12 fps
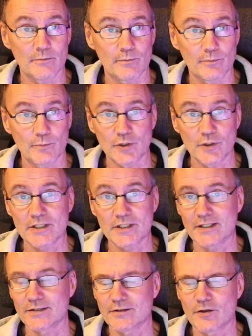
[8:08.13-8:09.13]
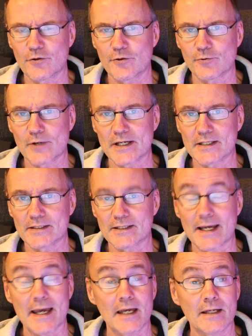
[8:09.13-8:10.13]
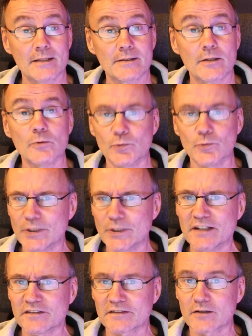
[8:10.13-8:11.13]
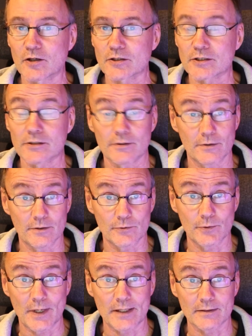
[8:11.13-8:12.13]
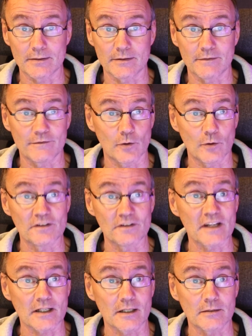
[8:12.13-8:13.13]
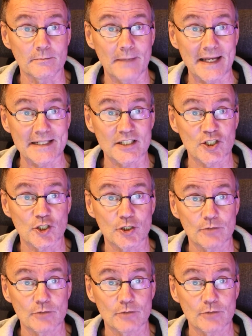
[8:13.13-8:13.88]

put it in the thread, and restart the run for a second batch.